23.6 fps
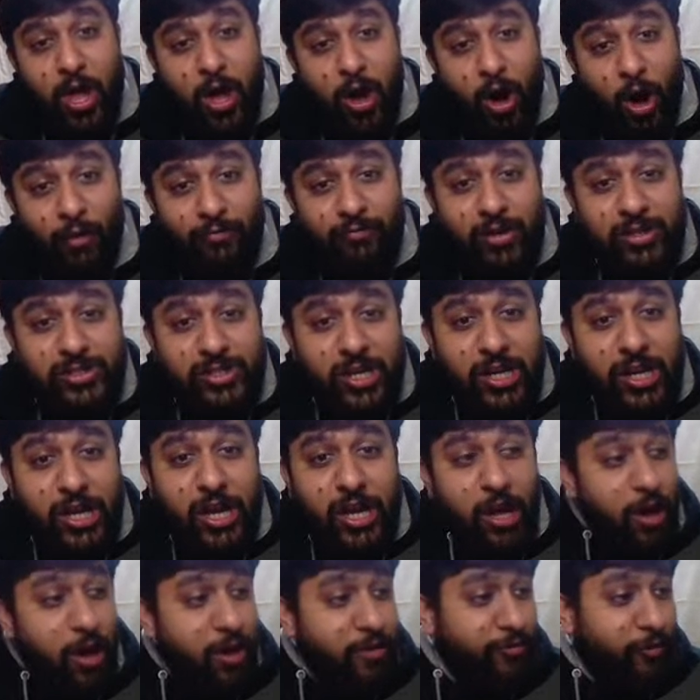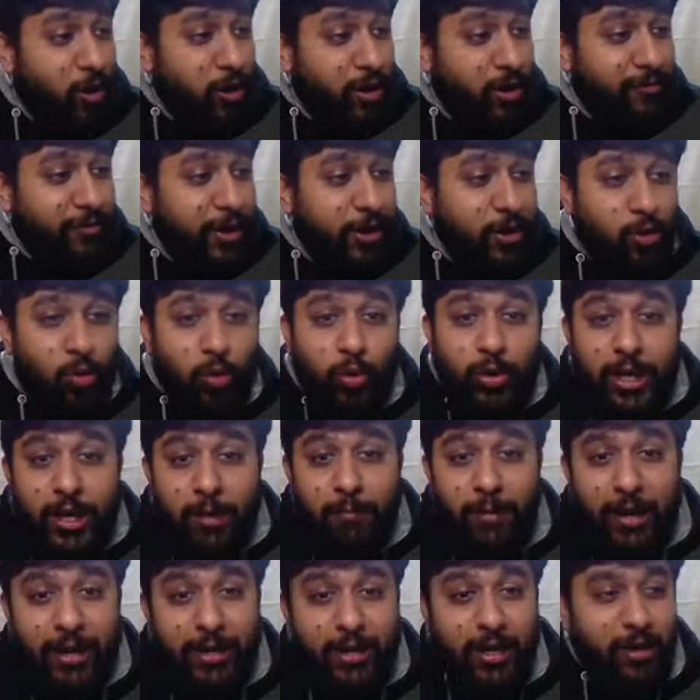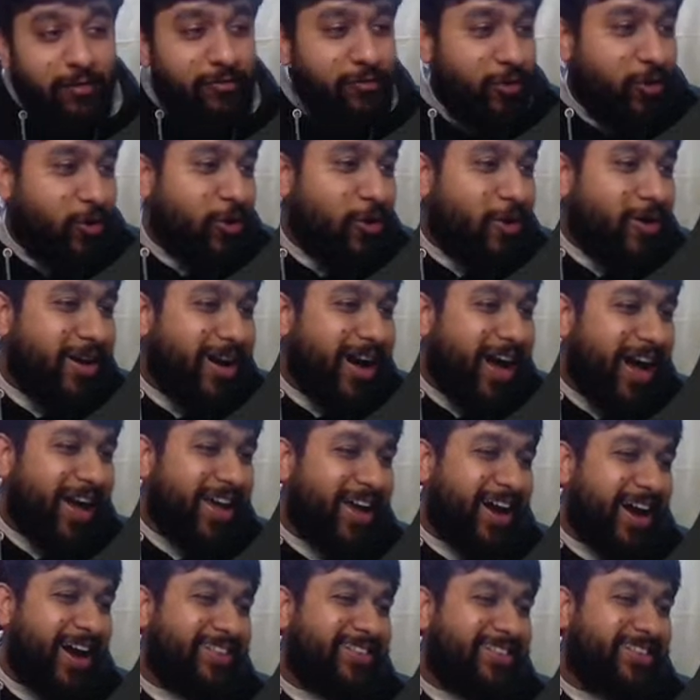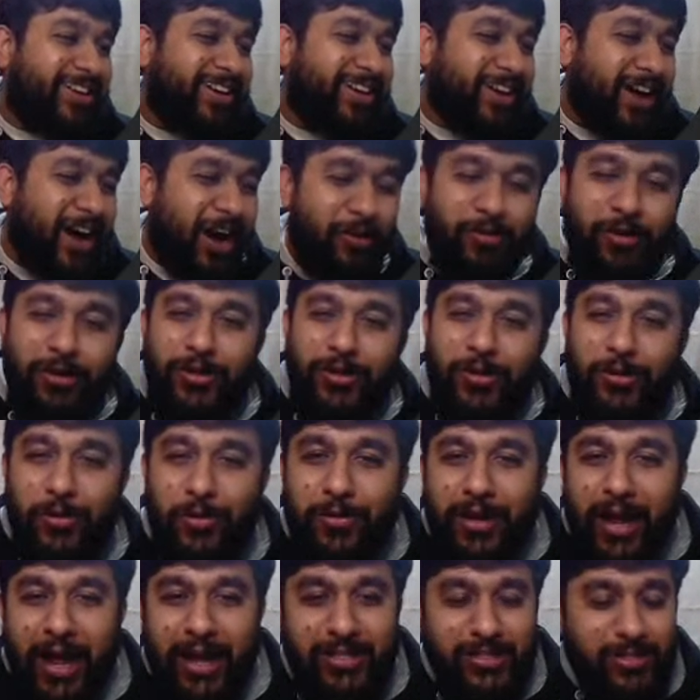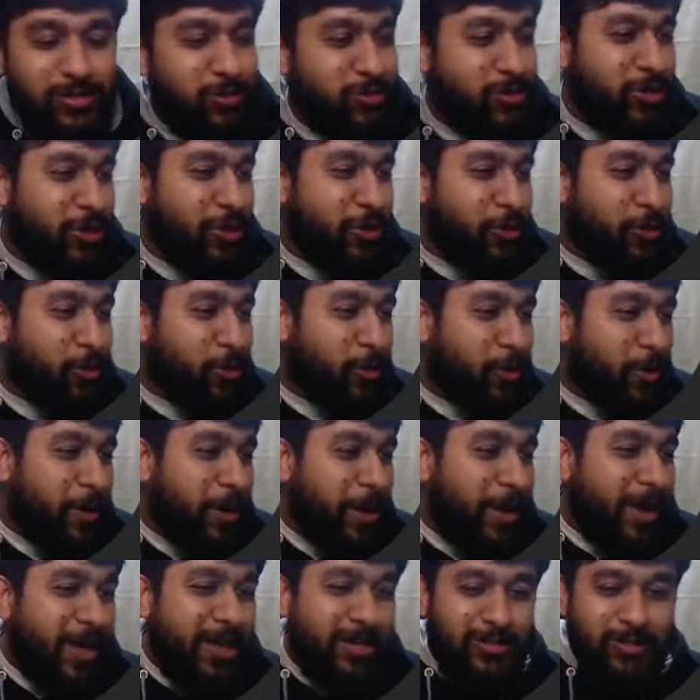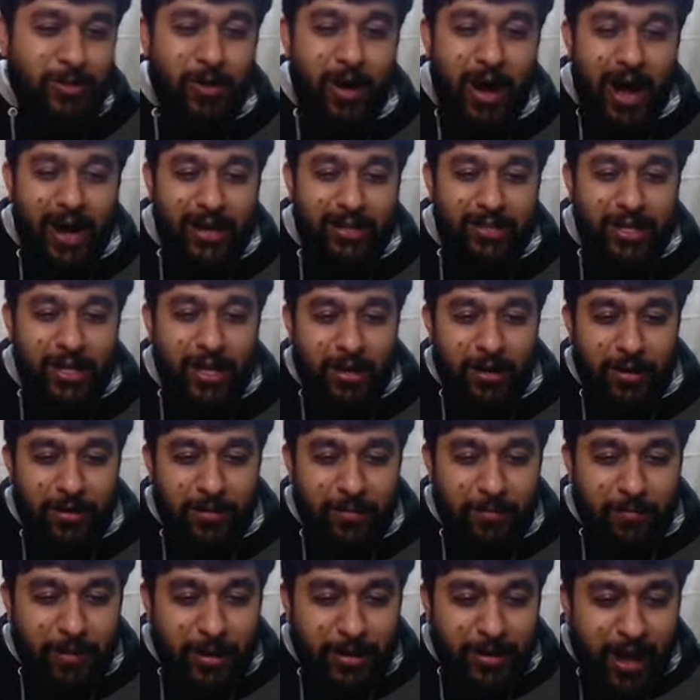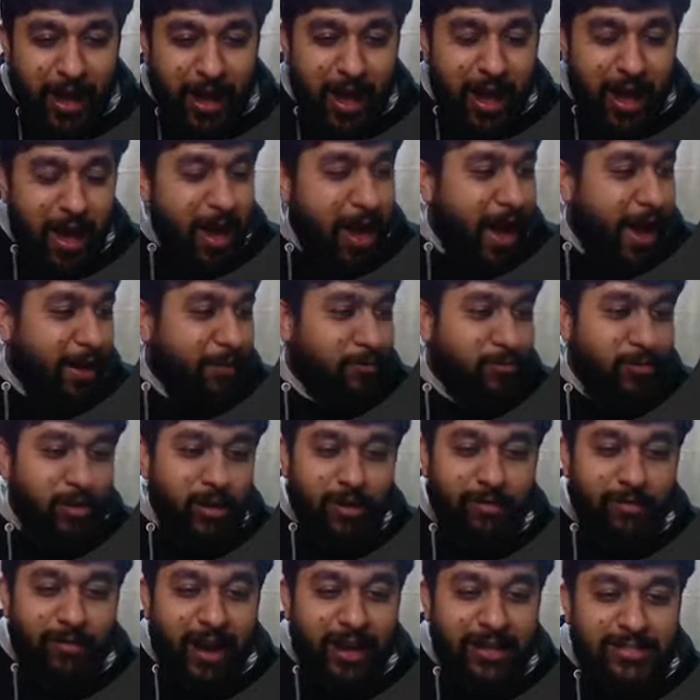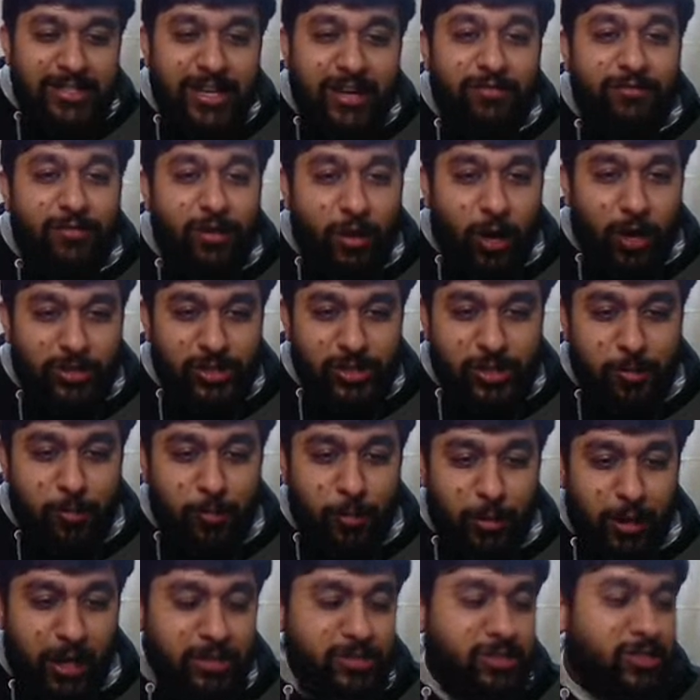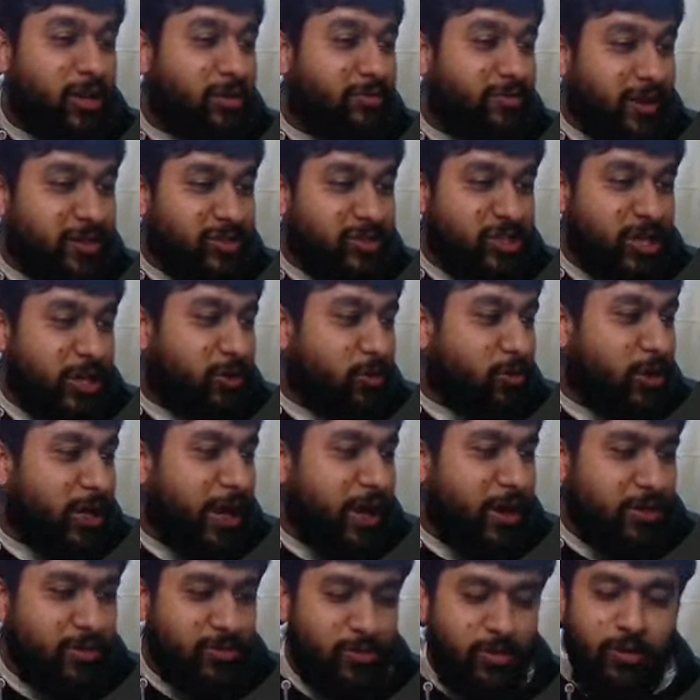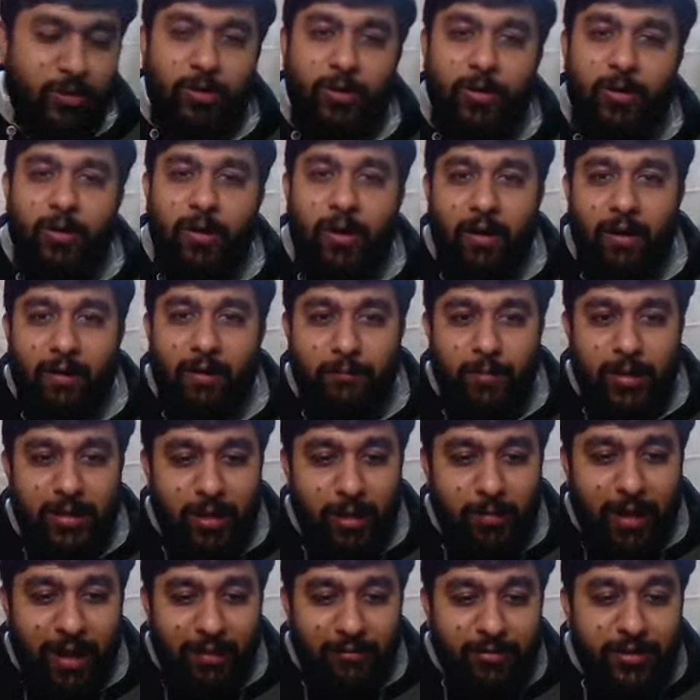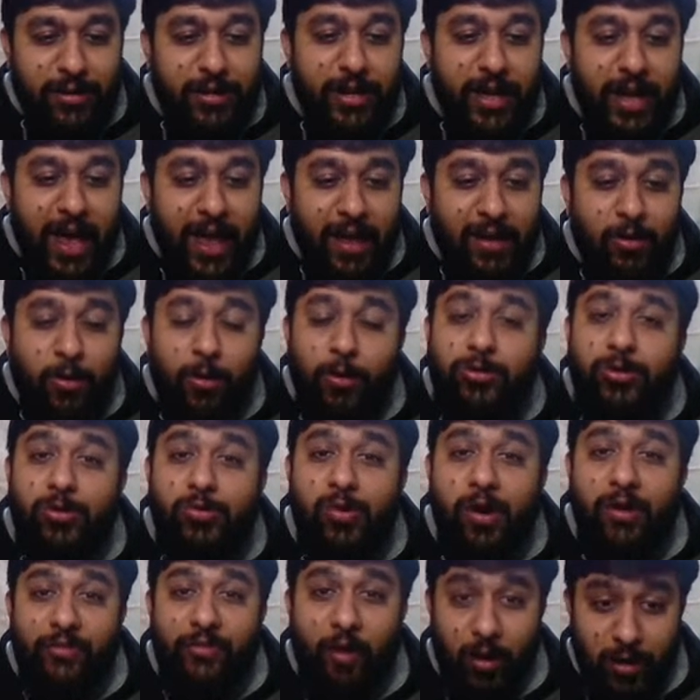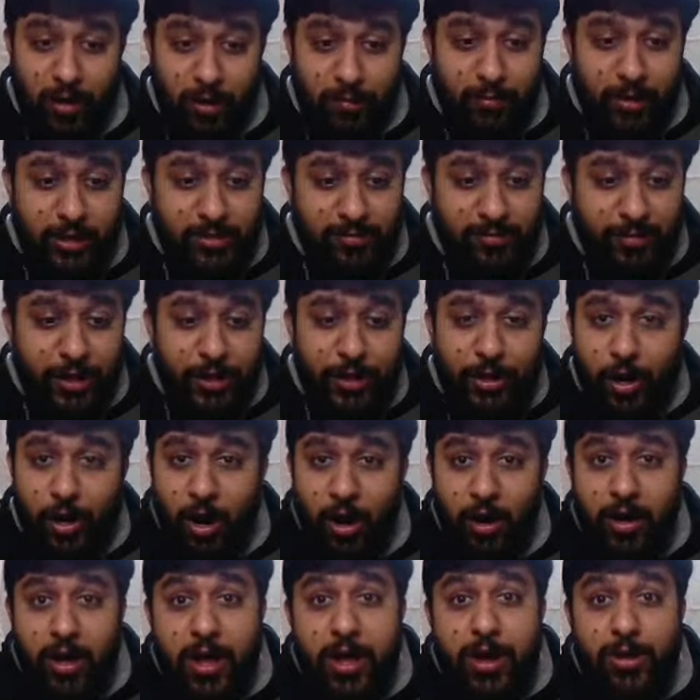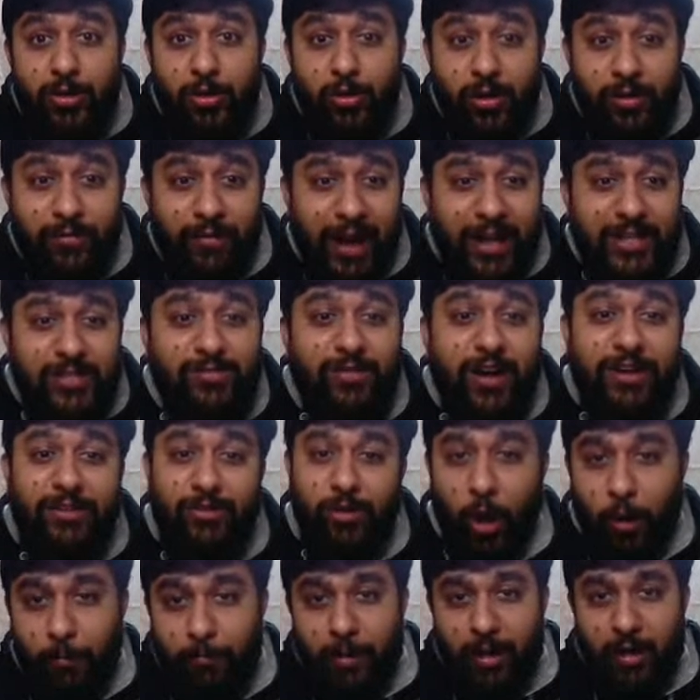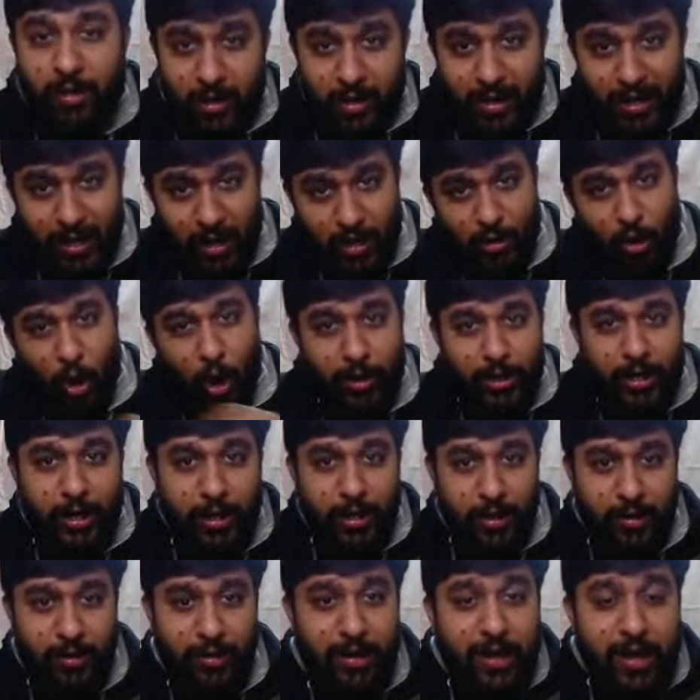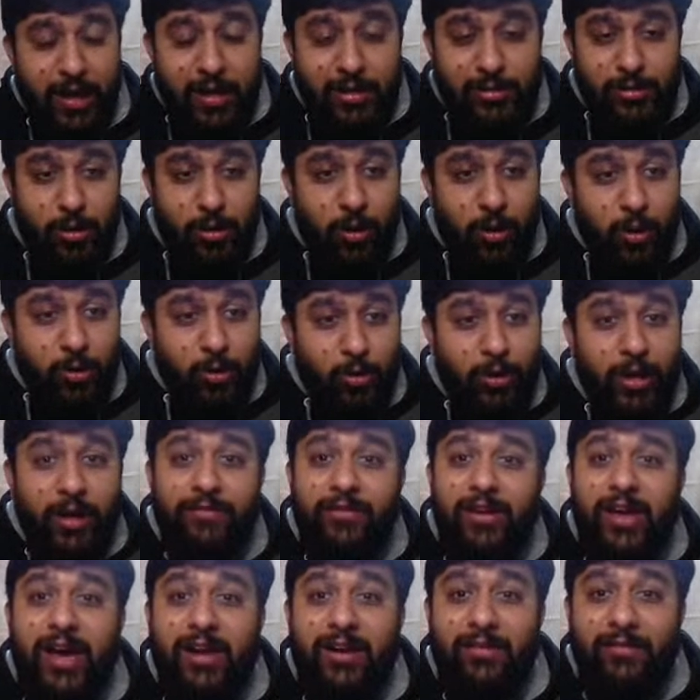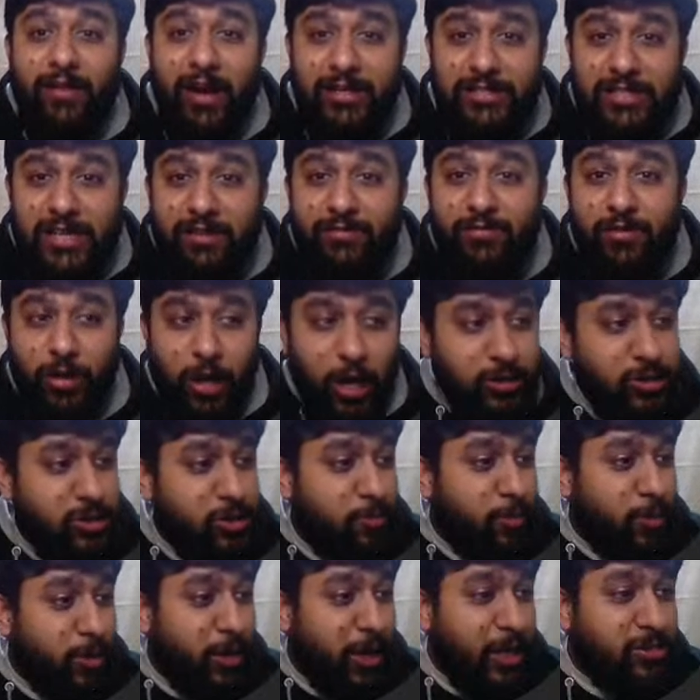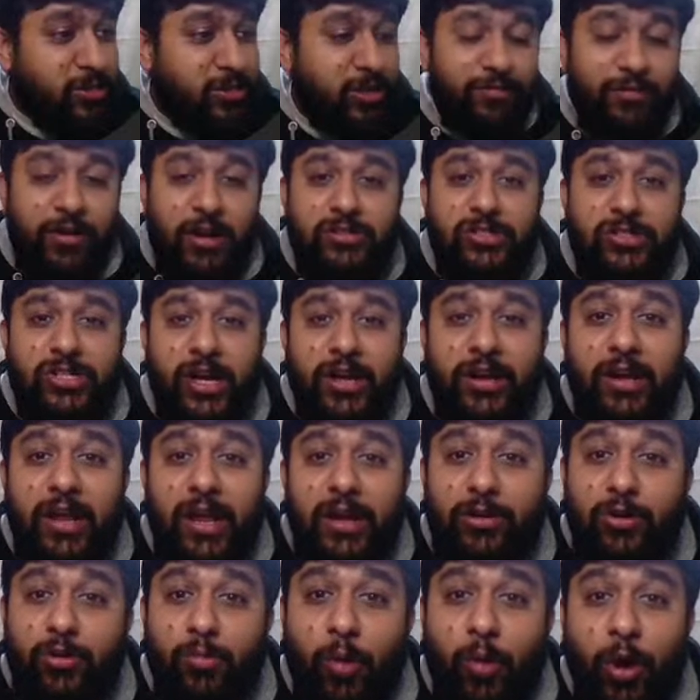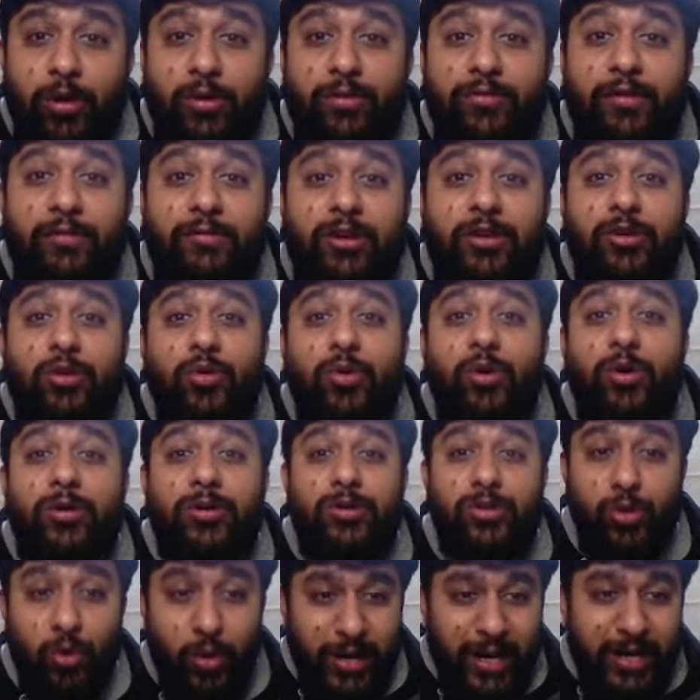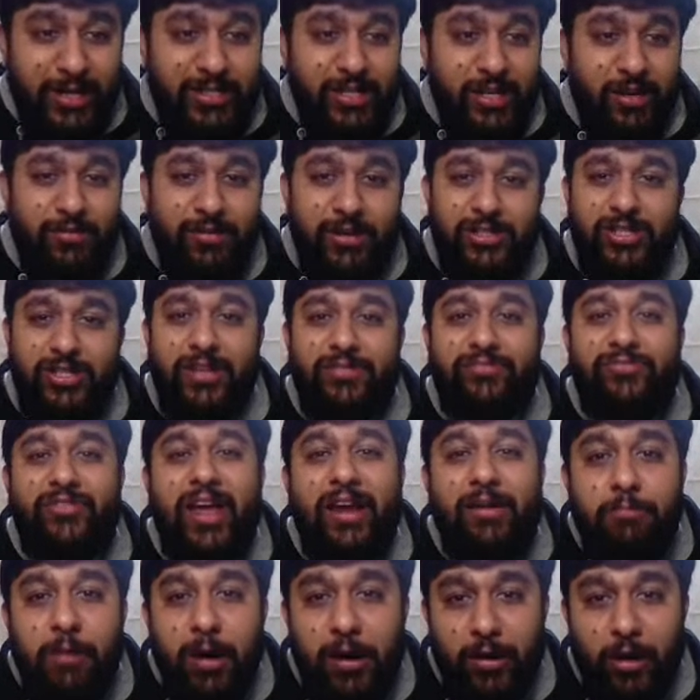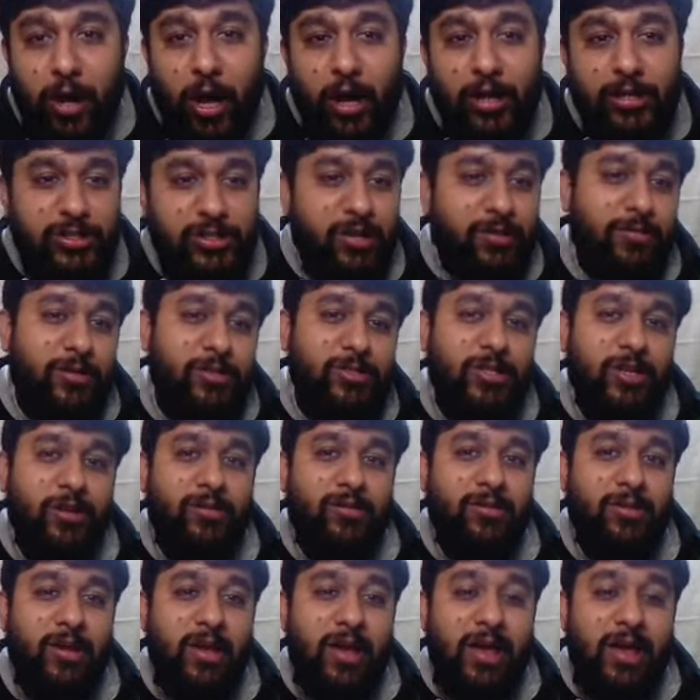Obviously, for our 2D planar flow, hi Hardik, how are you? Nice to see you. So Hardik, beta, I'm revising velocity potential function today. So, matlab every day I go through a 40 minutes video to revise one topic in order. So today we are revising velocity potential function. Tomorrow we will do Euler's equation, then Bernoulli's equation.